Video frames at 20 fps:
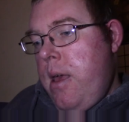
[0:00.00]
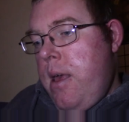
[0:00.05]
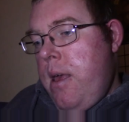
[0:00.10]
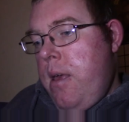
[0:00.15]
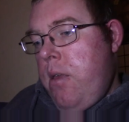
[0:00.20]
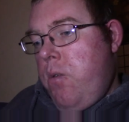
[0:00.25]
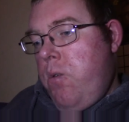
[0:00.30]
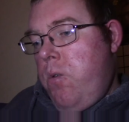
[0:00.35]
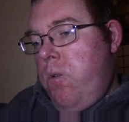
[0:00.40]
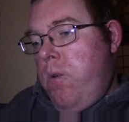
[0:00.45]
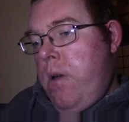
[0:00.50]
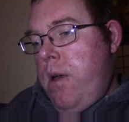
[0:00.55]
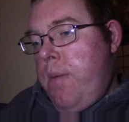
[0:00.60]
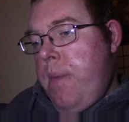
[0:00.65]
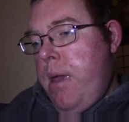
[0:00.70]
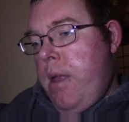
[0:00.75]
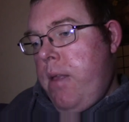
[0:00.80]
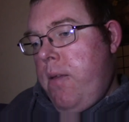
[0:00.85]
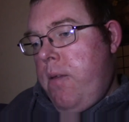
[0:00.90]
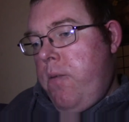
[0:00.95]
So I
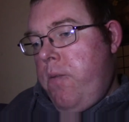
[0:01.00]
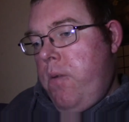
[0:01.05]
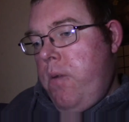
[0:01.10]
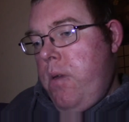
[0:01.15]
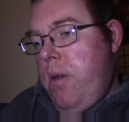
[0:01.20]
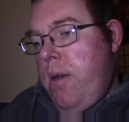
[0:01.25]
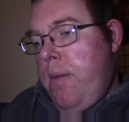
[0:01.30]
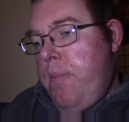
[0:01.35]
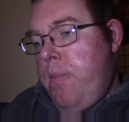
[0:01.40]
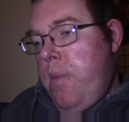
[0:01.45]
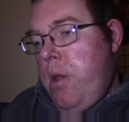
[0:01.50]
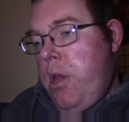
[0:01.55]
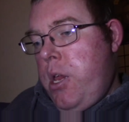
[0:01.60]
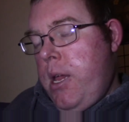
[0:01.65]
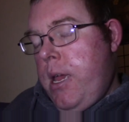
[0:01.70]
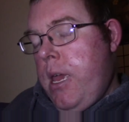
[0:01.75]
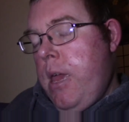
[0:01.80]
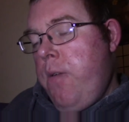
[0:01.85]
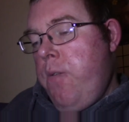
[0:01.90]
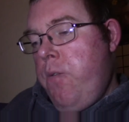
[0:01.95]
met, she
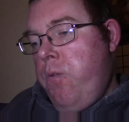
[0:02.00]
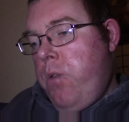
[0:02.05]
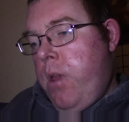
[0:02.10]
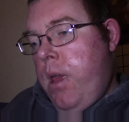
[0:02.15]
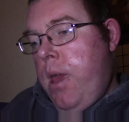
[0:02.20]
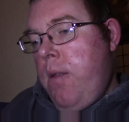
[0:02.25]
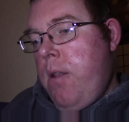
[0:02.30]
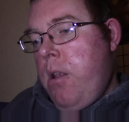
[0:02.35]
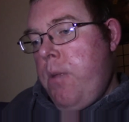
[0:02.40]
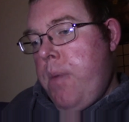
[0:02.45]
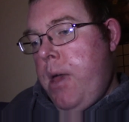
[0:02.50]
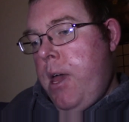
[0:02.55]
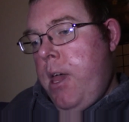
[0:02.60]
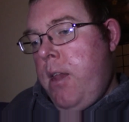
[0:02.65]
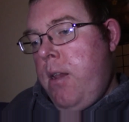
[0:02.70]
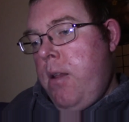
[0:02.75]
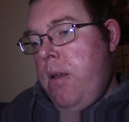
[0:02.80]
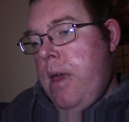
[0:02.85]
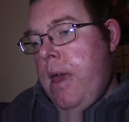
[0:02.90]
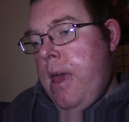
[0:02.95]
came to
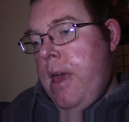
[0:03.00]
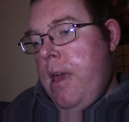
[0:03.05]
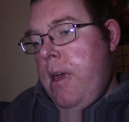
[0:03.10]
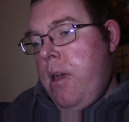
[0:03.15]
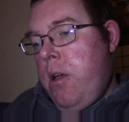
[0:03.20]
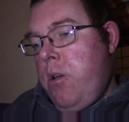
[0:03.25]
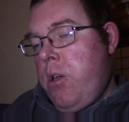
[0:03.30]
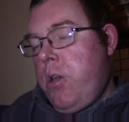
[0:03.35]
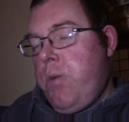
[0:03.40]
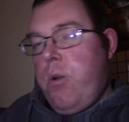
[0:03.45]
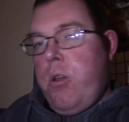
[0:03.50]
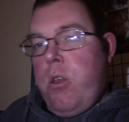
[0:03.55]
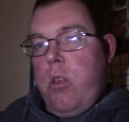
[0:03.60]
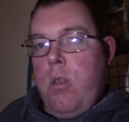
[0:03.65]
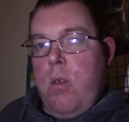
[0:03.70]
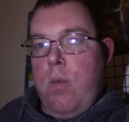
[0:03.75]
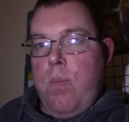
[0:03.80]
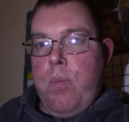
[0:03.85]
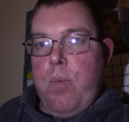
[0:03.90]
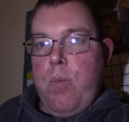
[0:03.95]
mine because she
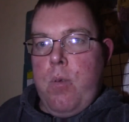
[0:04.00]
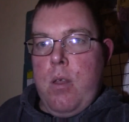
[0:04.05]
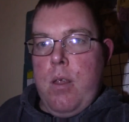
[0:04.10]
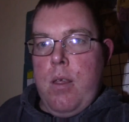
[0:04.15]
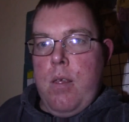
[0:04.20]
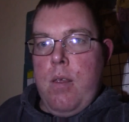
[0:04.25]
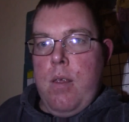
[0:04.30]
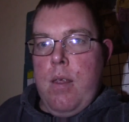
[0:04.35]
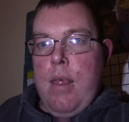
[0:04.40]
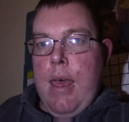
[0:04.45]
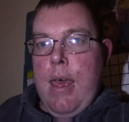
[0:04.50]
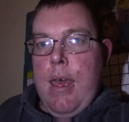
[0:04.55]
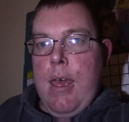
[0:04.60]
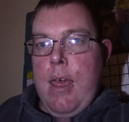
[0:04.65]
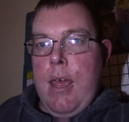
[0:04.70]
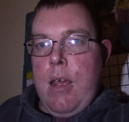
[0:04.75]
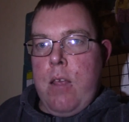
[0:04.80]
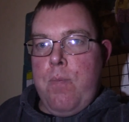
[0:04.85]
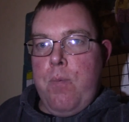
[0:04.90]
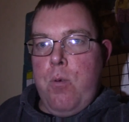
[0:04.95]
wanted to
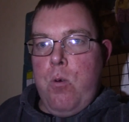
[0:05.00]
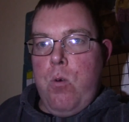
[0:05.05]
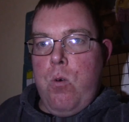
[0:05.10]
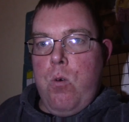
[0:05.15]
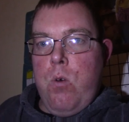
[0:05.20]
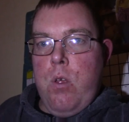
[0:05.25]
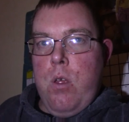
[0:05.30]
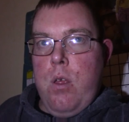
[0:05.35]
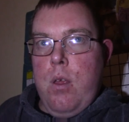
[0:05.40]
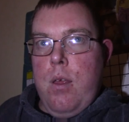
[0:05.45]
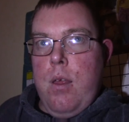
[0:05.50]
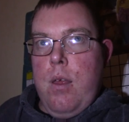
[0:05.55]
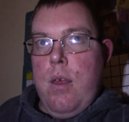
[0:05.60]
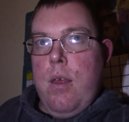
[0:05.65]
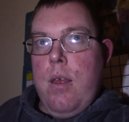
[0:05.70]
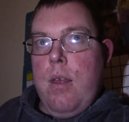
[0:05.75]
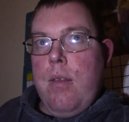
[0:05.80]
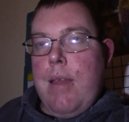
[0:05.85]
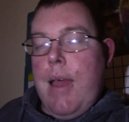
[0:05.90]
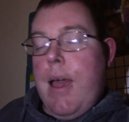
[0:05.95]
explore
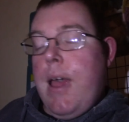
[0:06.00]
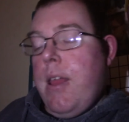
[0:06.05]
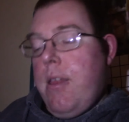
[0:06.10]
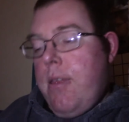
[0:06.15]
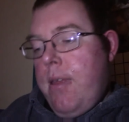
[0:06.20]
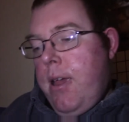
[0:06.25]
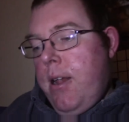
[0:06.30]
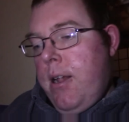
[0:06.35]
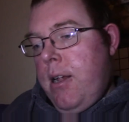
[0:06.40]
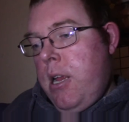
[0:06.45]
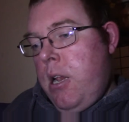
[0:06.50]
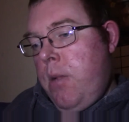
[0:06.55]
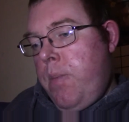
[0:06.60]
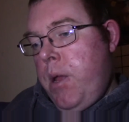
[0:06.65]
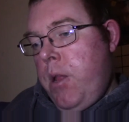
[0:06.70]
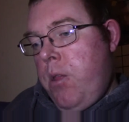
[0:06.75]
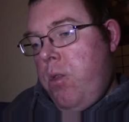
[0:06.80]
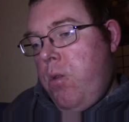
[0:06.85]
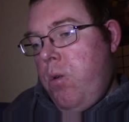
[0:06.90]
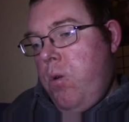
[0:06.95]
Tyneside a little
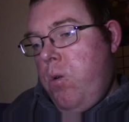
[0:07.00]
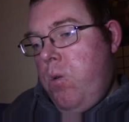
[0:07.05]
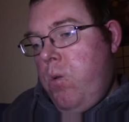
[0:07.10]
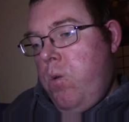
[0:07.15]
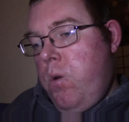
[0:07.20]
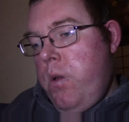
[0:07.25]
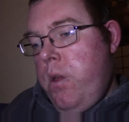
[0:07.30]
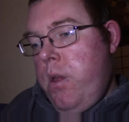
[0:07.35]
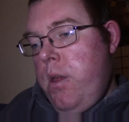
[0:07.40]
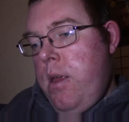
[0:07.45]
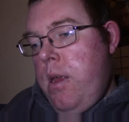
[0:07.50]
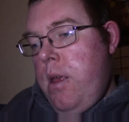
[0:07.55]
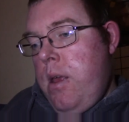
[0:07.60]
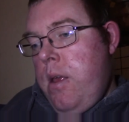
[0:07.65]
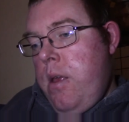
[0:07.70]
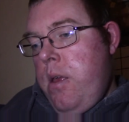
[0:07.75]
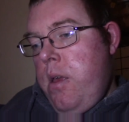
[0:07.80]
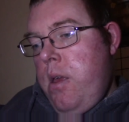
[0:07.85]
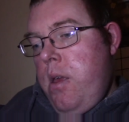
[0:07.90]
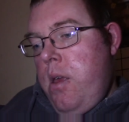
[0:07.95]
bit. So
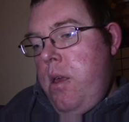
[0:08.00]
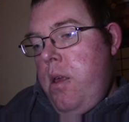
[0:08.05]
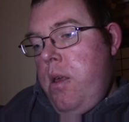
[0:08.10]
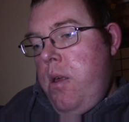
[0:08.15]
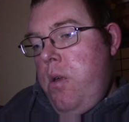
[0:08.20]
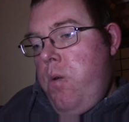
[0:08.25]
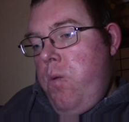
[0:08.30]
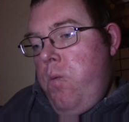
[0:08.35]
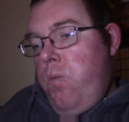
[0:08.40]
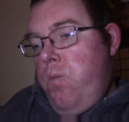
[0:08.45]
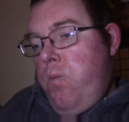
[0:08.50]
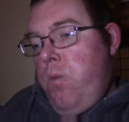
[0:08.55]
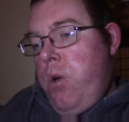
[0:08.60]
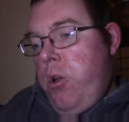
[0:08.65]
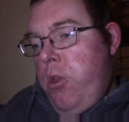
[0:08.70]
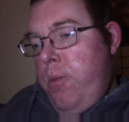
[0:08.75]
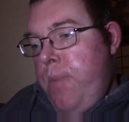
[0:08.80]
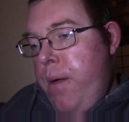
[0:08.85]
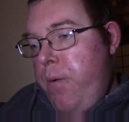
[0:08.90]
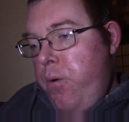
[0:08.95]
we
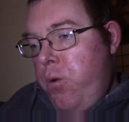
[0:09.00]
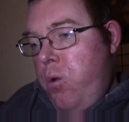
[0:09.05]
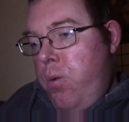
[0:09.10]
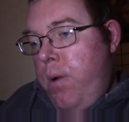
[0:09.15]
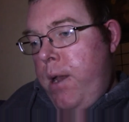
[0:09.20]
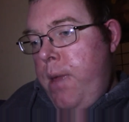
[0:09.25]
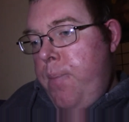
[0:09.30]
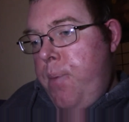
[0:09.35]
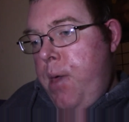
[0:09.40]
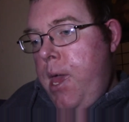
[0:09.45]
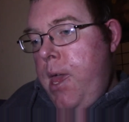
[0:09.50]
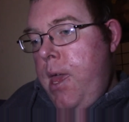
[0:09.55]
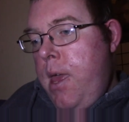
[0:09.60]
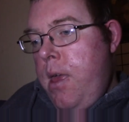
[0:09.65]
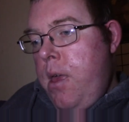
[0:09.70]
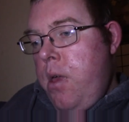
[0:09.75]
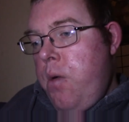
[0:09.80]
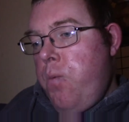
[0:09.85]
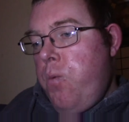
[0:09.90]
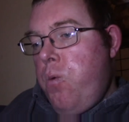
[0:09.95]
got the metro to Whitley Bay,
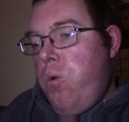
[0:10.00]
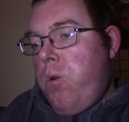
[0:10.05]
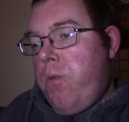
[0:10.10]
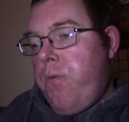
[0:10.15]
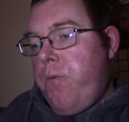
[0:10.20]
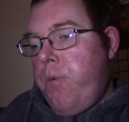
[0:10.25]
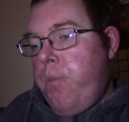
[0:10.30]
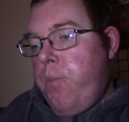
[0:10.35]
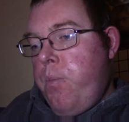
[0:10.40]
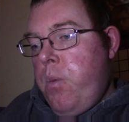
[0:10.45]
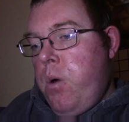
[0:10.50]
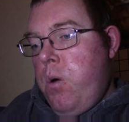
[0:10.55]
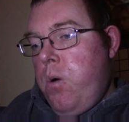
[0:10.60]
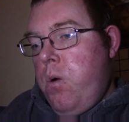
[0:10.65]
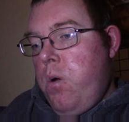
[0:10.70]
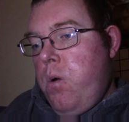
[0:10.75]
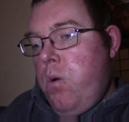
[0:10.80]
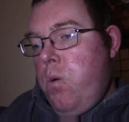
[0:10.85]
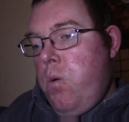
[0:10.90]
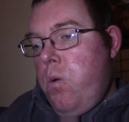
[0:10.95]
walked from
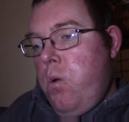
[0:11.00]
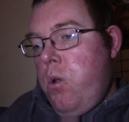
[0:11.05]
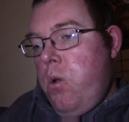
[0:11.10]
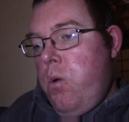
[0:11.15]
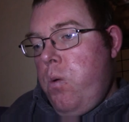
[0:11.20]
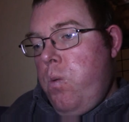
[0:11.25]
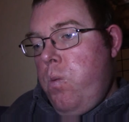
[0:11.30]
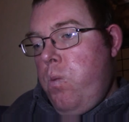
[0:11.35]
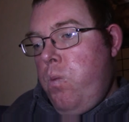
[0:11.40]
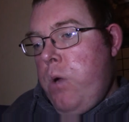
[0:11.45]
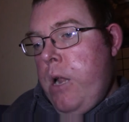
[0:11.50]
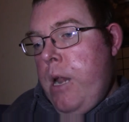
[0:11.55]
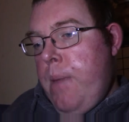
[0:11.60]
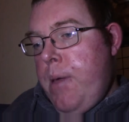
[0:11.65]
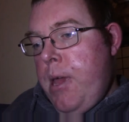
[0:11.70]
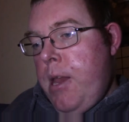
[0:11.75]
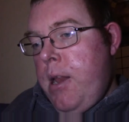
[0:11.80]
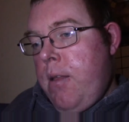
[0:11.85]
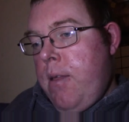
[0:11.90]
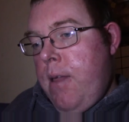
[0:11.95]
Whitley
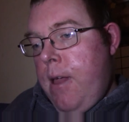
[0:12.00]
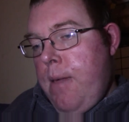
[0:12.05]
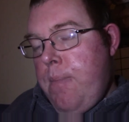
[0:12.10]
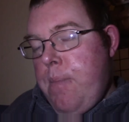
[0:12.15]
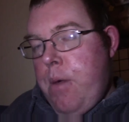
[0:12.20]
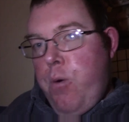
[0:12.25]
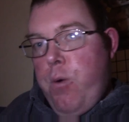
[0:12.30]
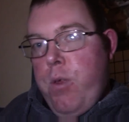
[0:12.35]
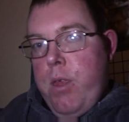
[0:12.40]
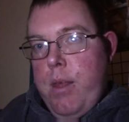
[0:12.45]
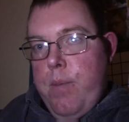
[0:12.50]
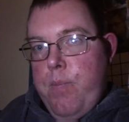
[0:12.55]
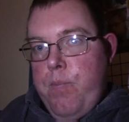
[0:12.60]
Bay to Tynemouth.